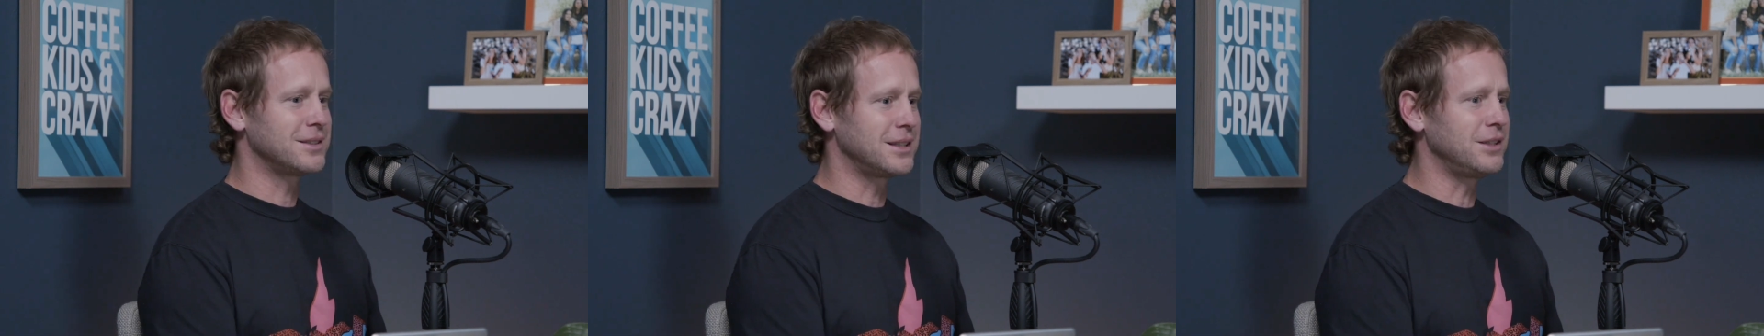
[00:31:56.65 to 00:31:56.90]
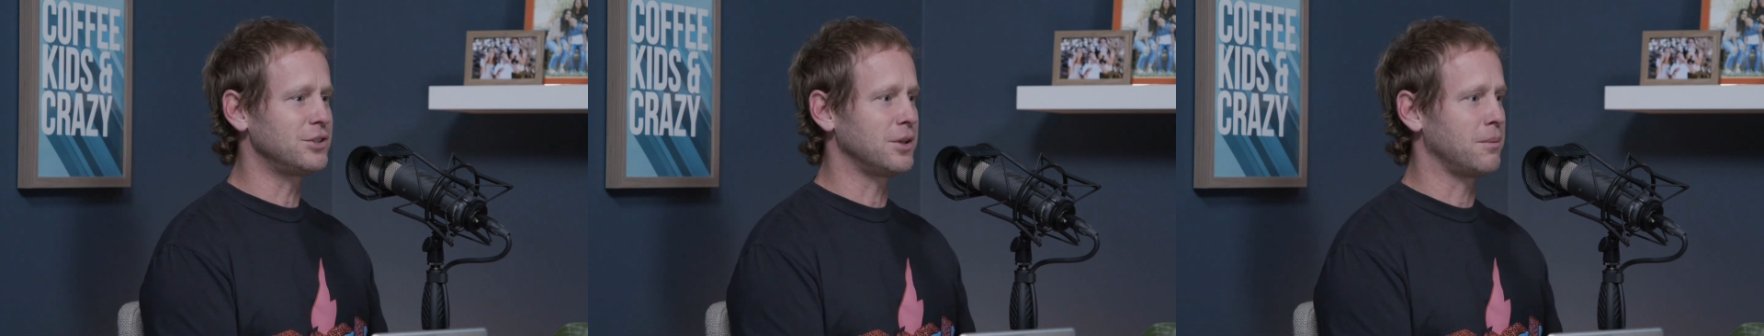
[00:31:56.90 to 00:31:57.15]

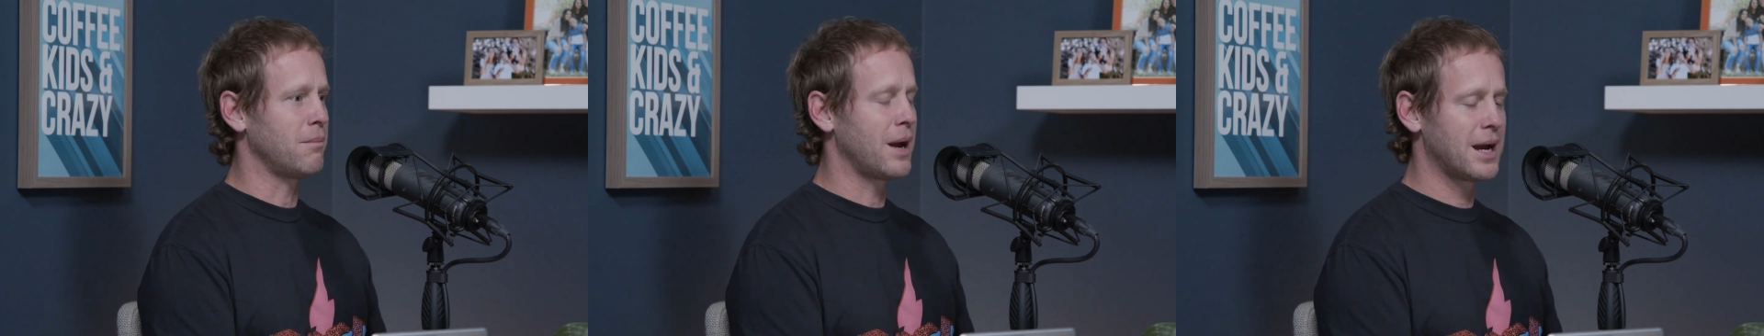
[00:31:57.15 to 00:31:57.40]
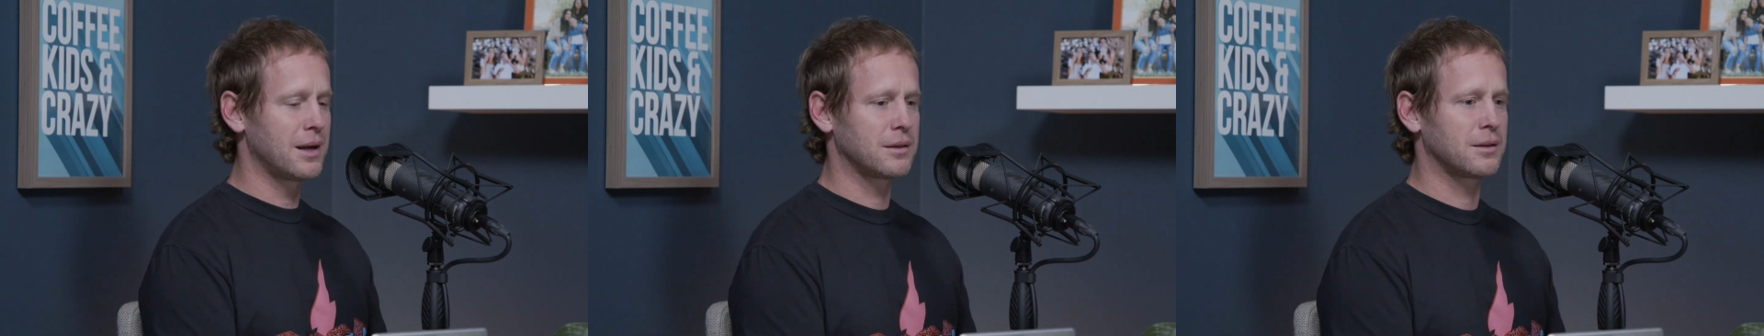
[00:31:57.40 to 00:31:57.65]
teaching
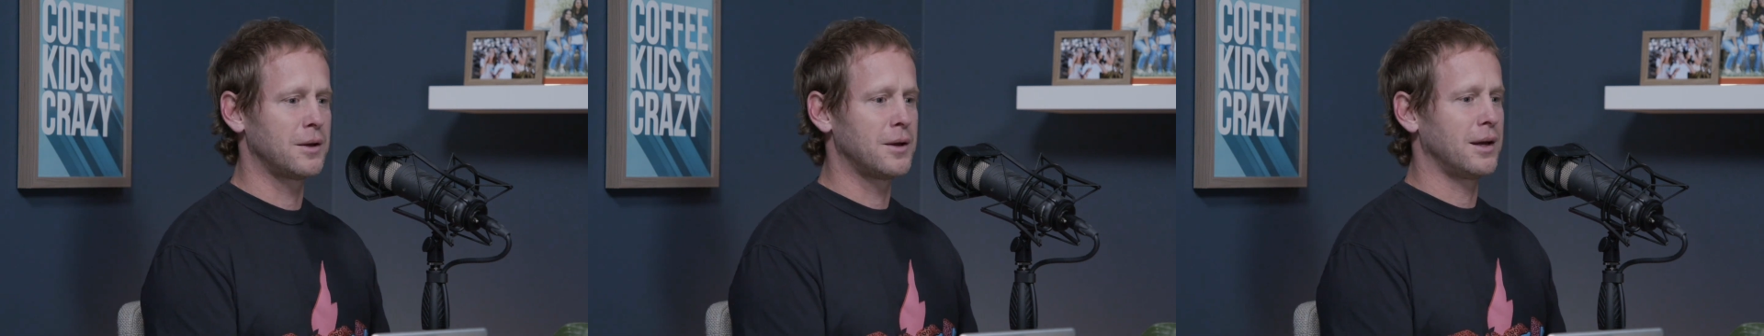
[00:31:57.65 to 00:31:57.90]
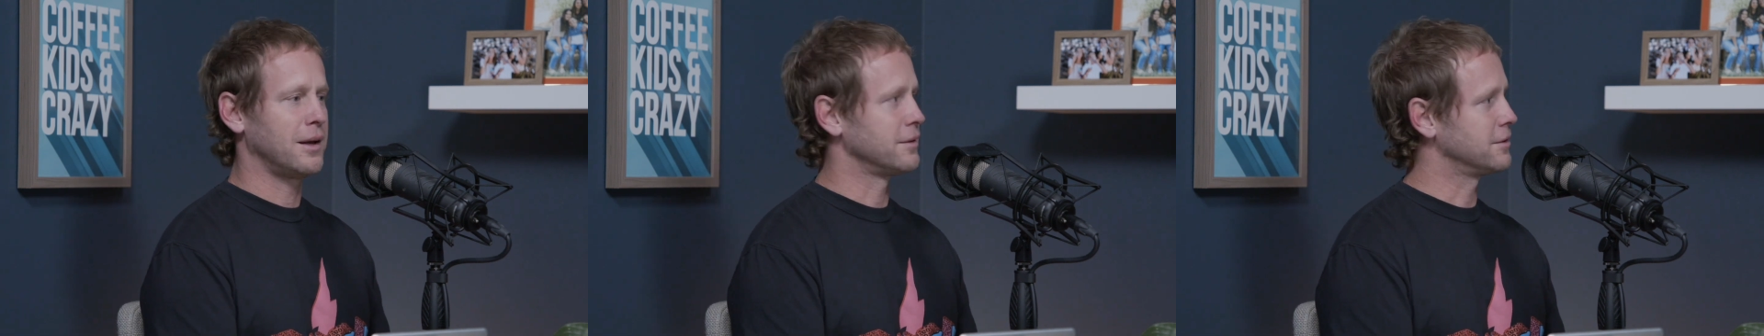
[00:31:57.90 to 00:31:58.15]
math
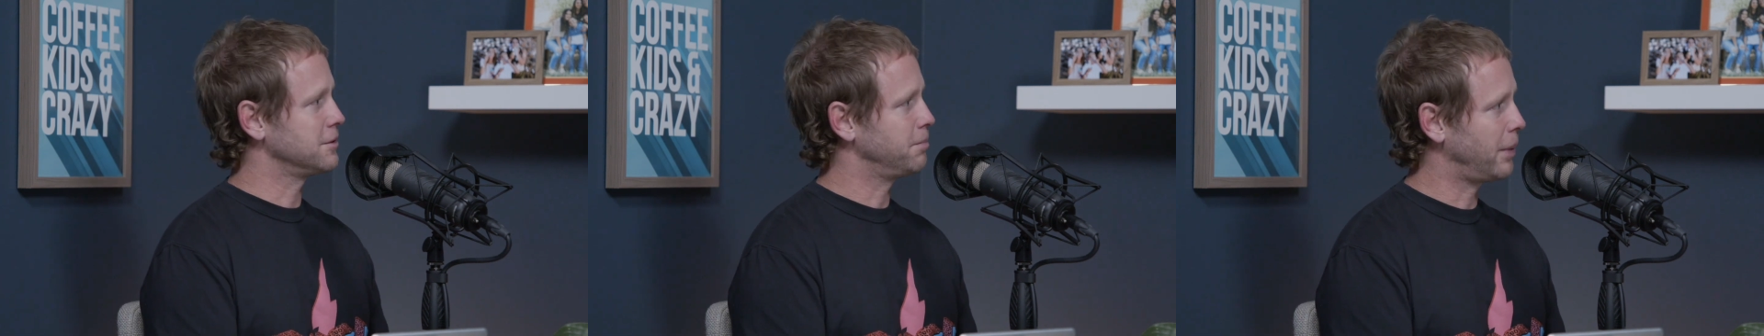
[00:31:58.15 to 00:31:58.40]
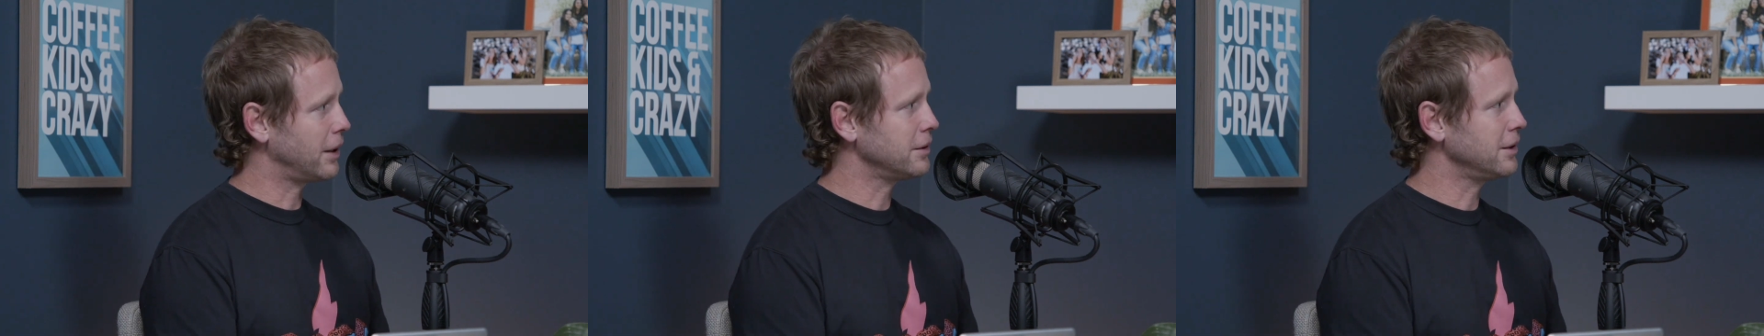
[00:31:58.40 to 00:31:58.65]
and
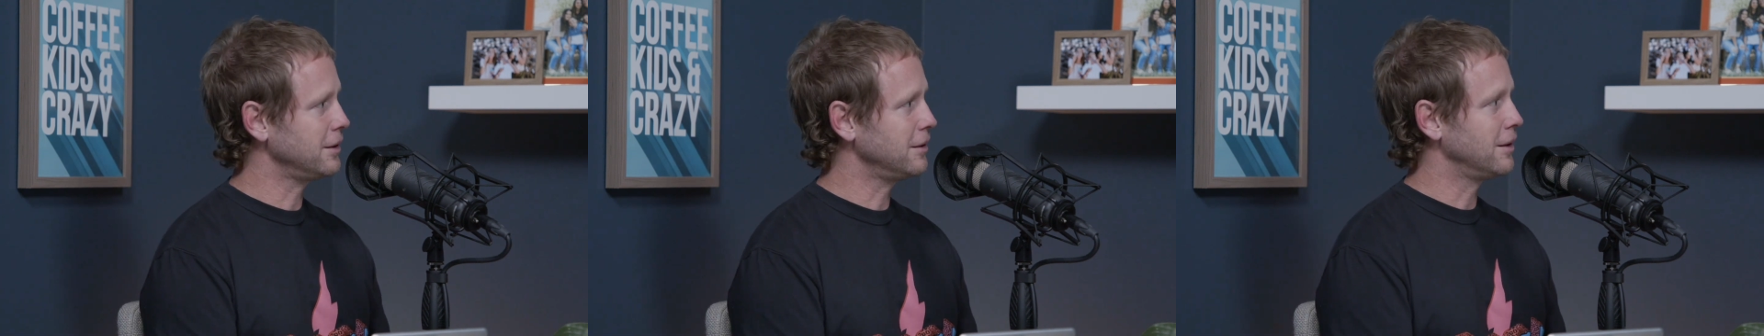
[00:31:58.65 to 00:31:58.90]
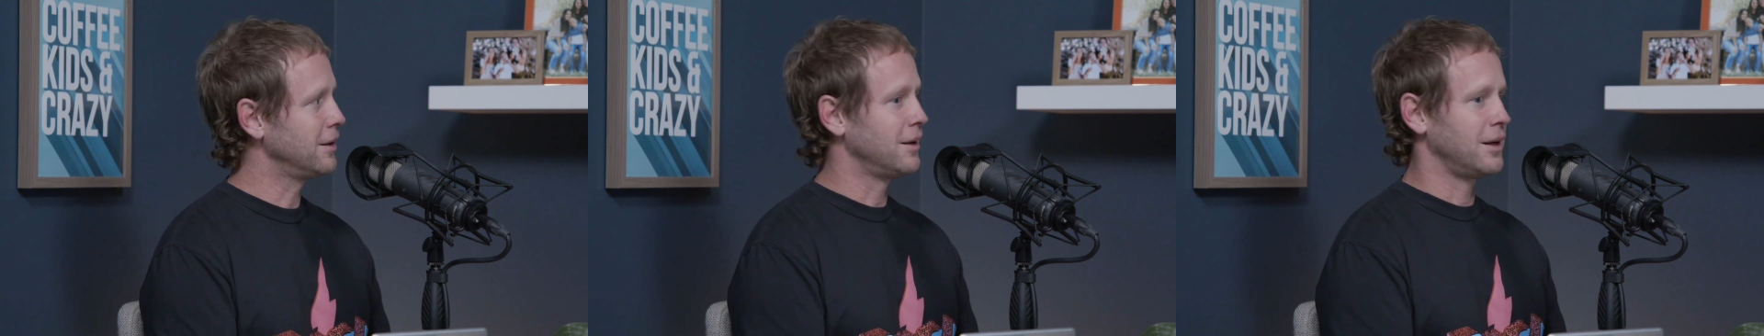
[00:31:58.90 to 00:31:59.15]
spelling
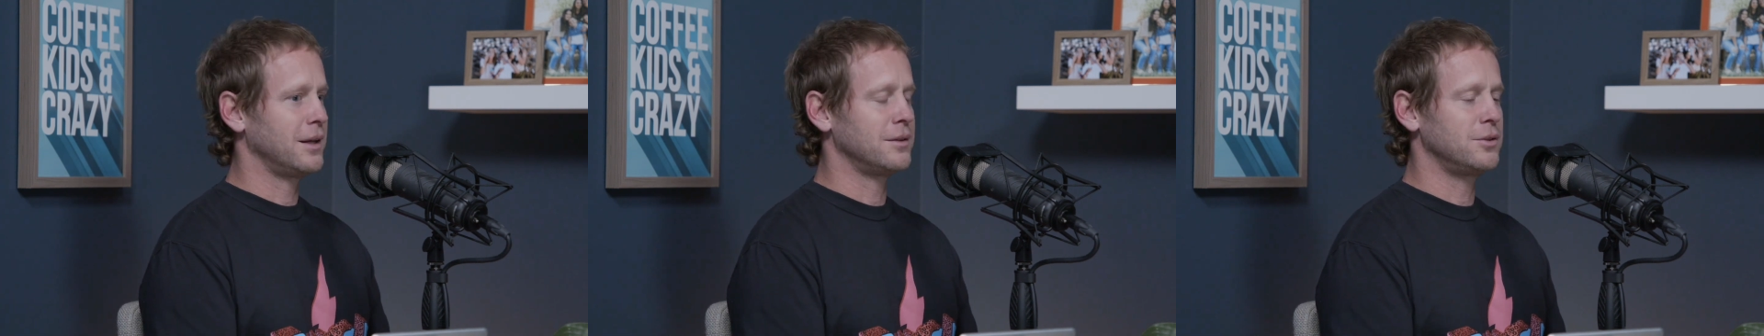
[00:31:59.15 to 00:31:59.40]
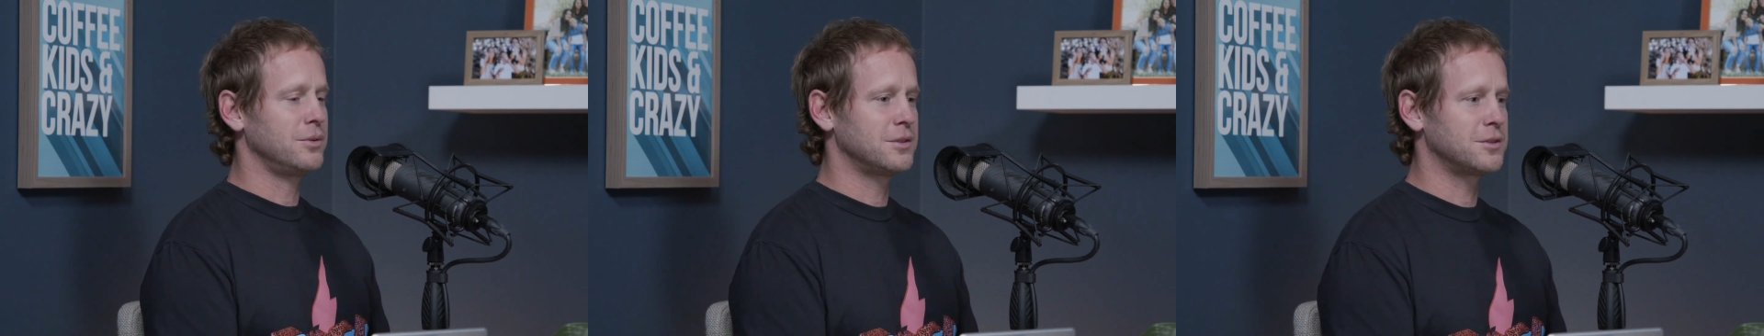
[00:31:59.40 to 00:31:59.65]
and doing